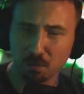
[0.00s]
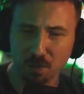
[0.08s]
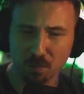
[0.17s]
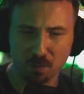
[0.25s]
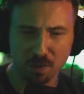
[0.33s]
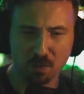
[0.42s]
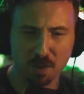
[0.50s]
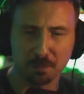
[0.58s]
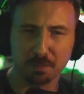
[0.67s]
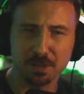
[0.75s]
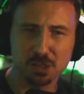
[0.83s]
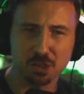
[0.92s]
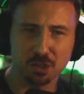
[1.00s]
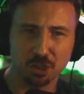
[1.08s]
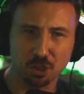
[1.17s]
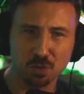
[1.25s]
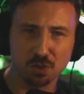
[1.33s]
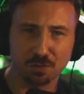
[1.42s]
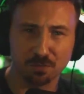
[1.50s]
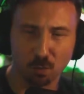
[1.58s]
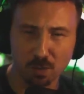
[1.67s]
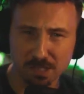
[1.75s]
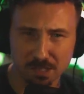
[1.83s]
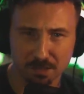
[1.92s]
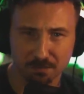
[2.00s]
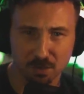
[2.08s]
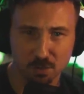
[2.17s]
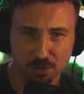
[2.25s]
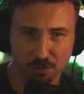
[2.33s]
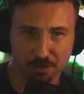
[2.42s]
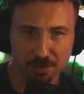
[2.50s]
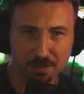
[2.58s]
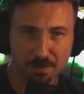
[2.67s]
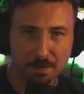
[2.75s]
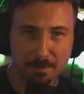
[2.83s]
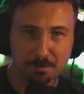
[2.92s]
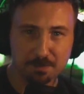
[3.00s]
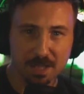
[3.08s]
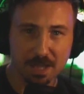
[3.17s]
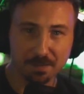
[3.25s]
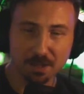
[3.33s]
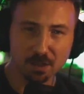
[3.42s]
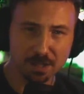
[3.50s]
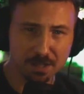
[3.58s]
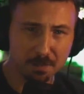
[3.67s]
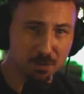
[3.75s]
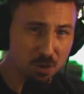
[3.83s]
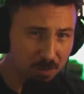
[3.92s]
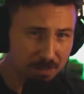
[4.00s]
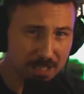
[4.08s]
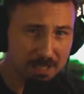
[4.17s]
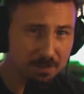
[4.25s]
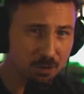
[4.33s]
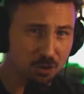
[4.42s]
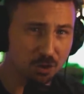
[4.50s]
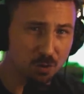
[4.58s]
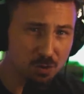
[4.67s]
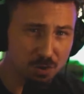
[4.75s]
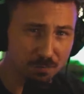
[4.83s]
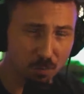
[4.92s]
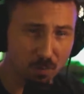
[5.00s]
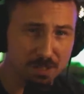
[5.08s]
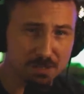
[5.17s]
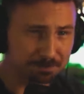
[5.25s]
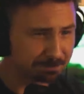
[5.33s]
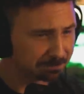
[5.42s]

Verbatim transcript: we want permission to use your voice in the future and they'll end up doing that and they'll use your voice